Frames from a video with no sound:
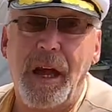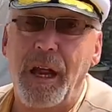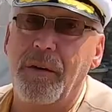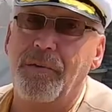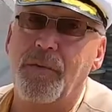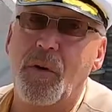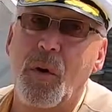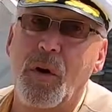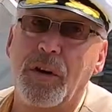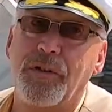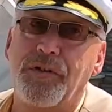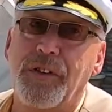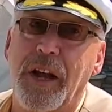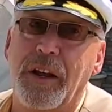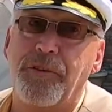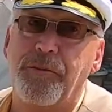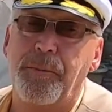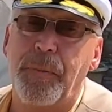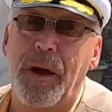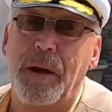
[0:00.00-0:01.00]
And of course,
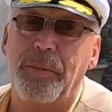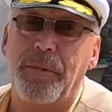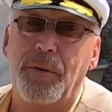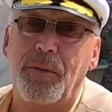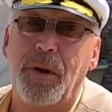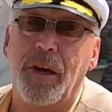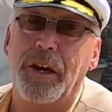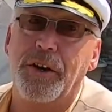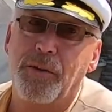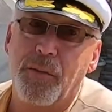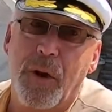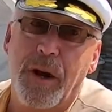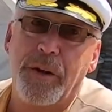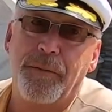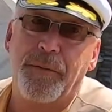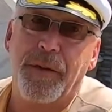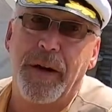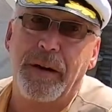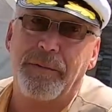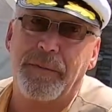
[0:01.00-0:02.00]
that's probably really
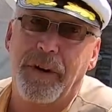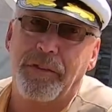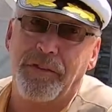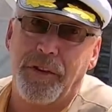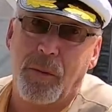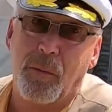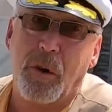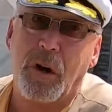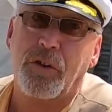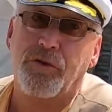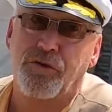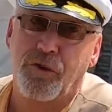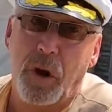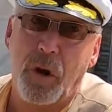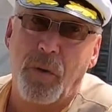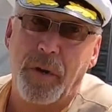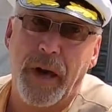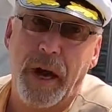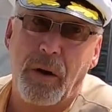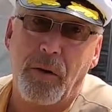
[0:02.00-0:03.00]
25 because I work
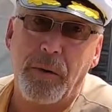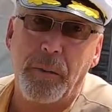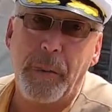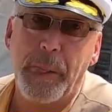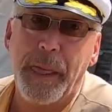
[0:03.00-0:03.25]
slow now.